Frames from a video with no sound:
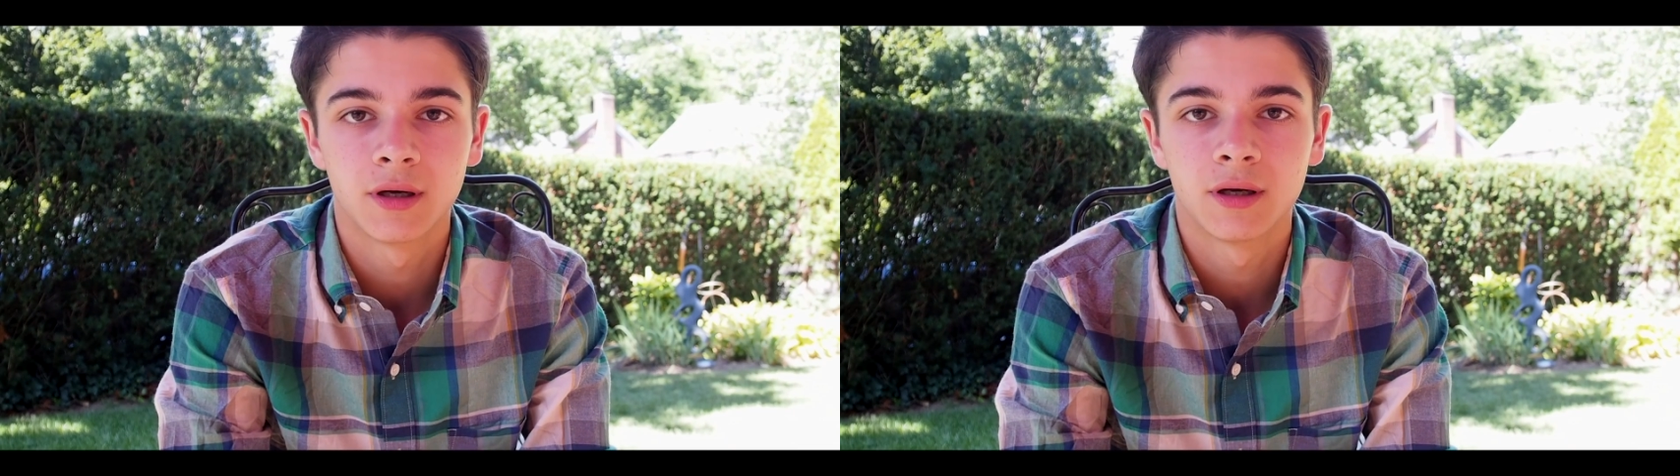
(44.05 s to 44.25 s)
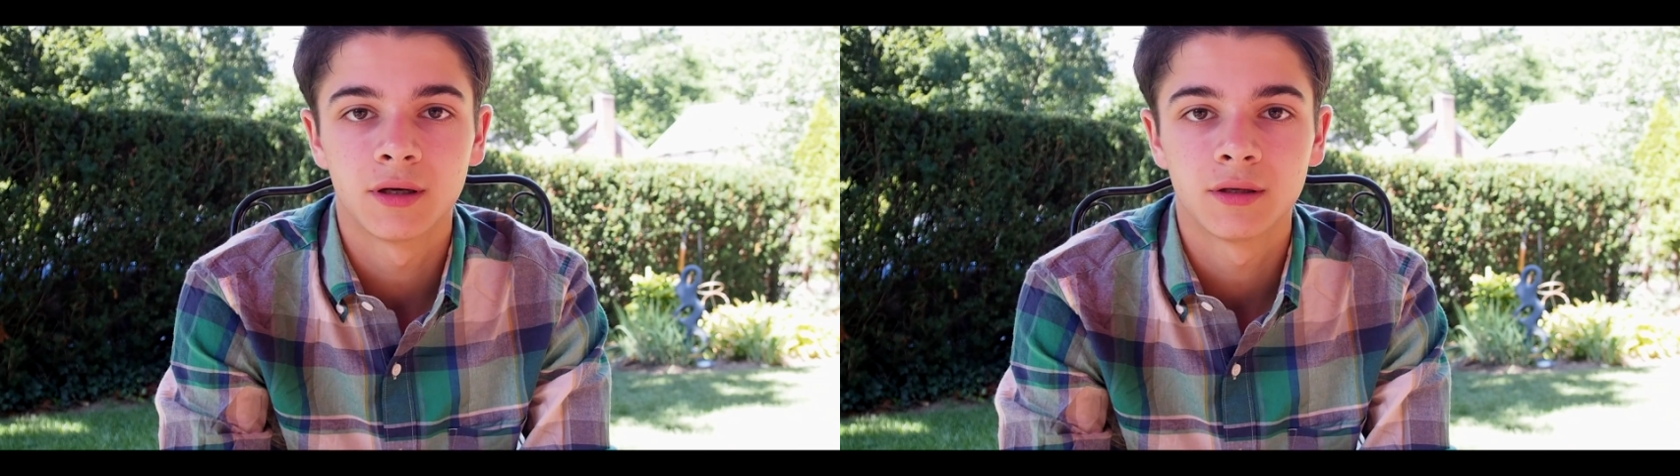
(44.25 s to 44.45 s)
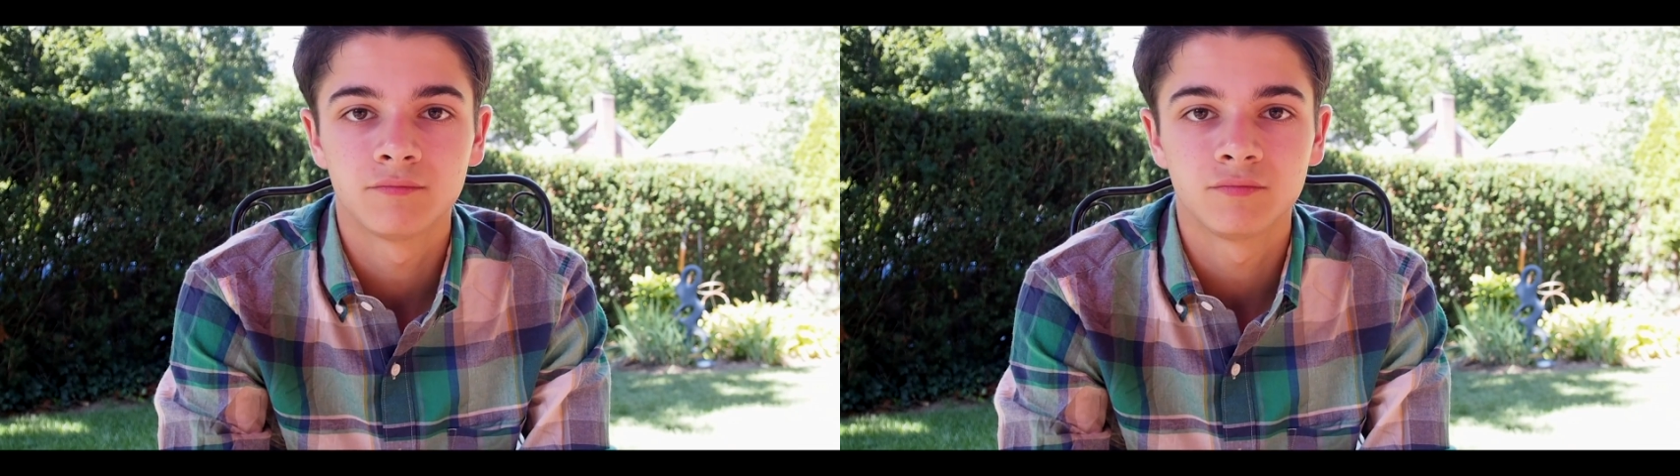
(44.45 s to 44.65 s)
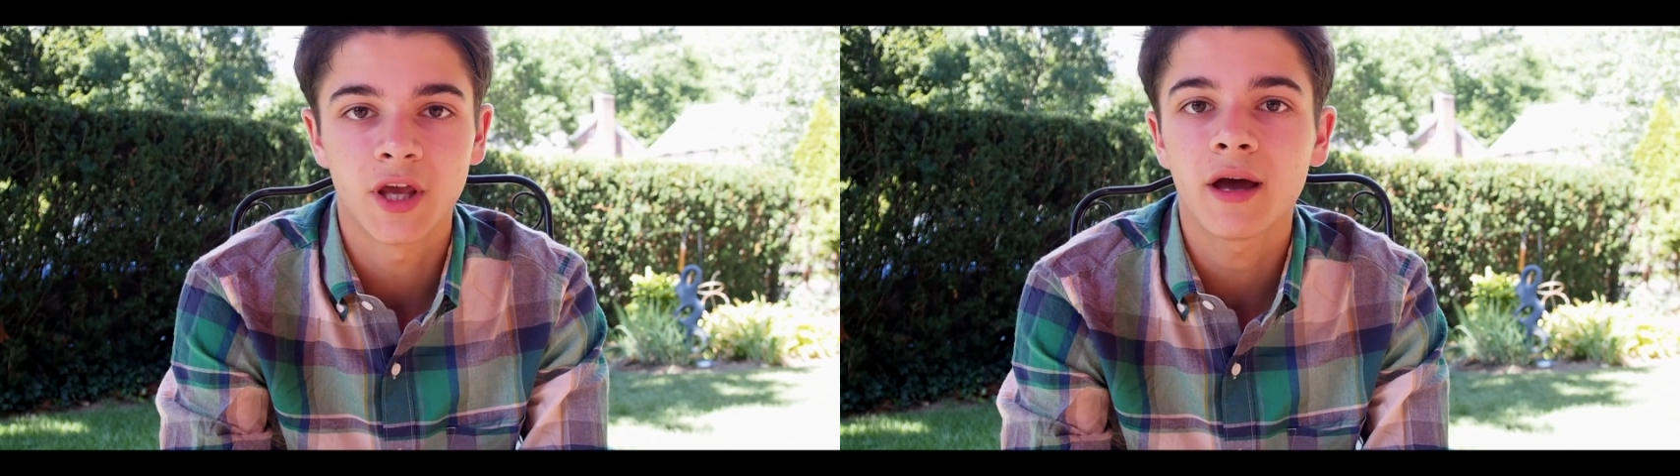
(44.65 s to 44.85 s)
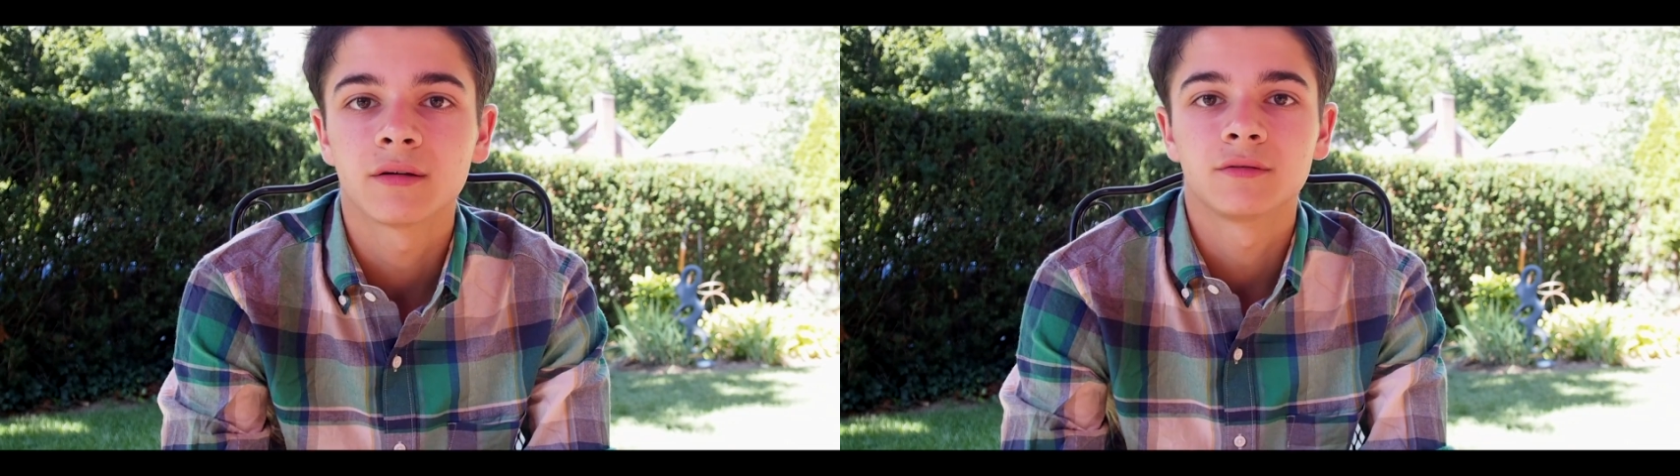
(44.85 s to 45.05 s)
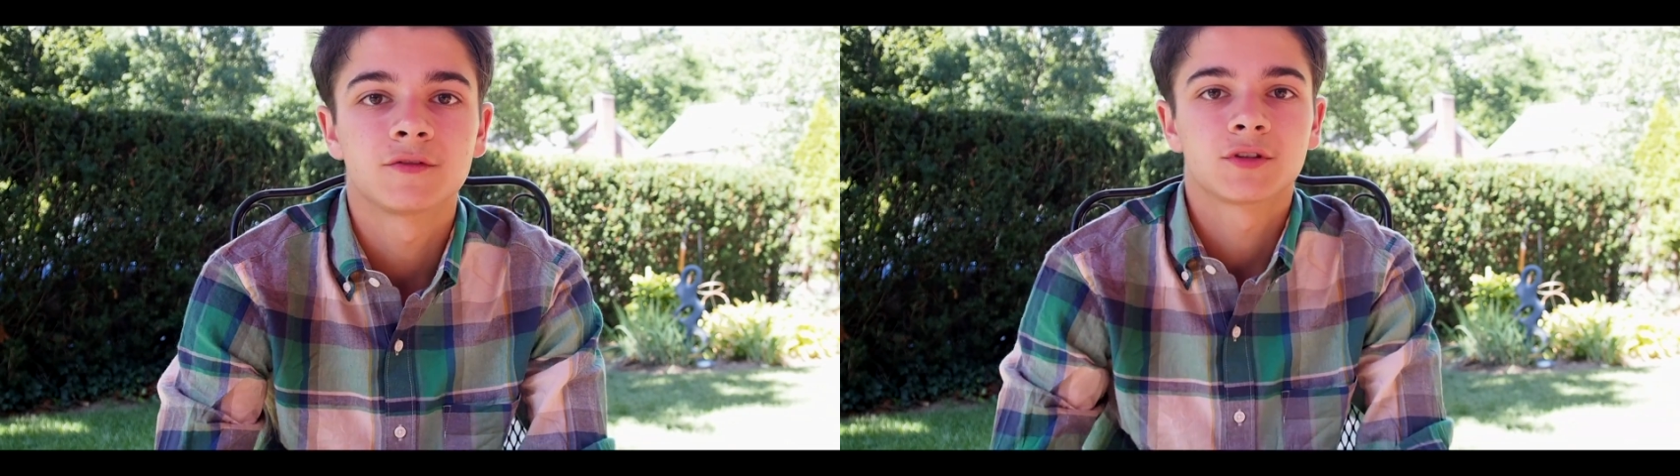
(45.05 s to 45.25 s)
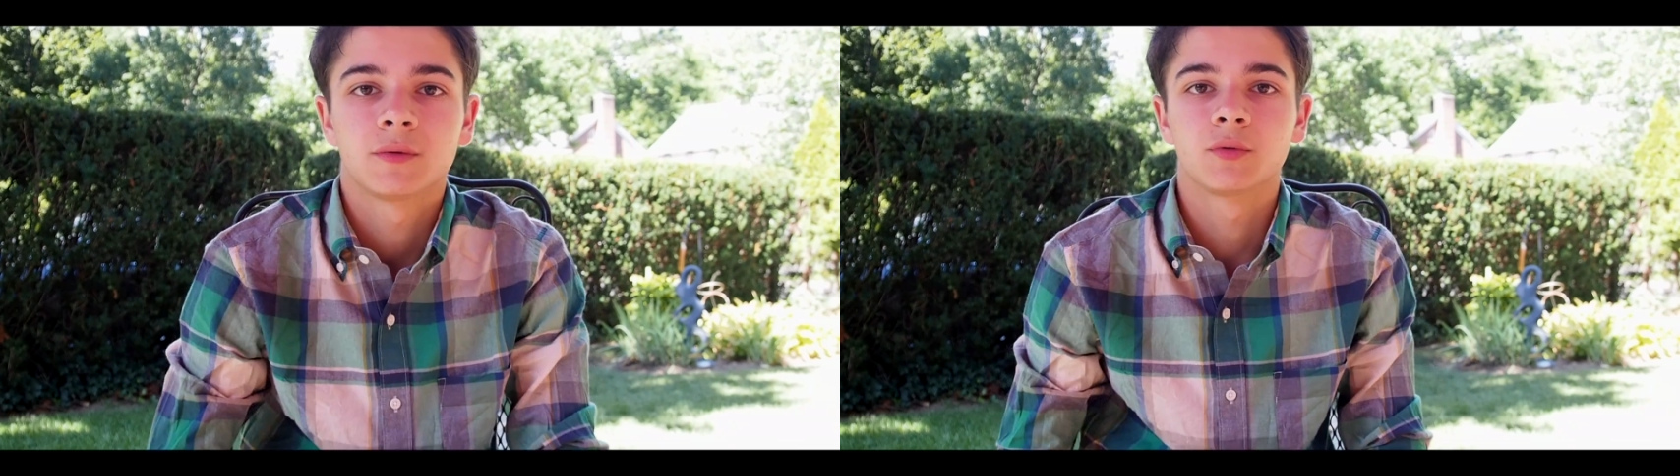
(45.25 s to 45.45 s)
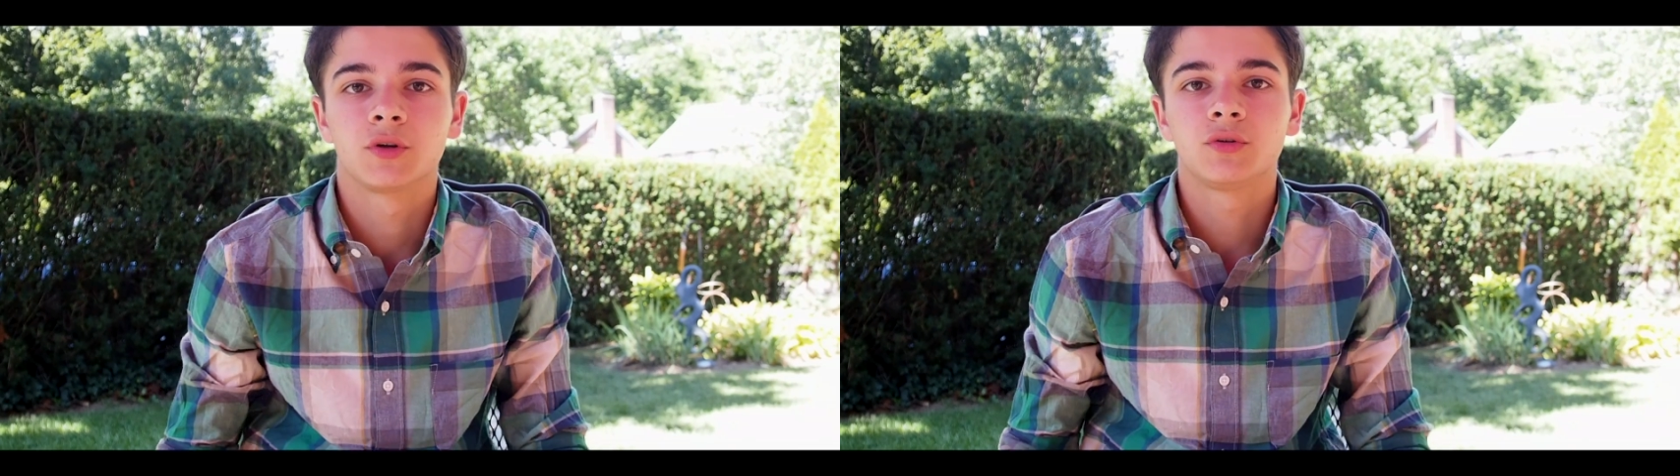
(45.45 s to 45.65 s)
Uh, yeah, it's
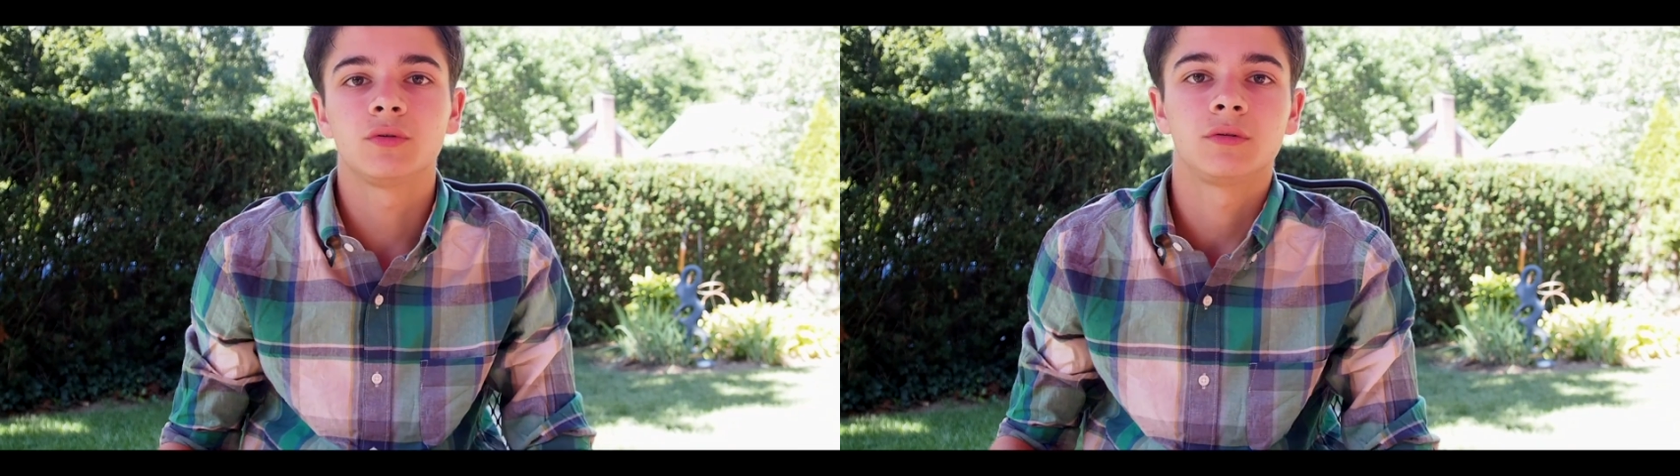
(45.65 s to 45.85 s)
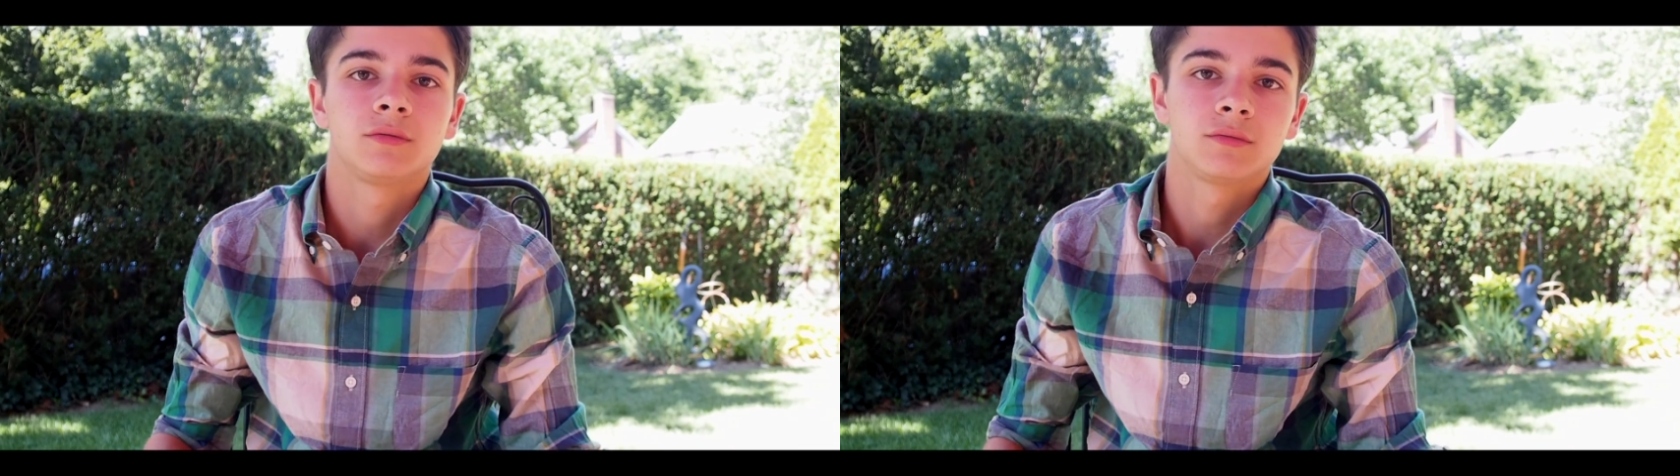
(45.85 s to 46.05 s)
gonna be really cool.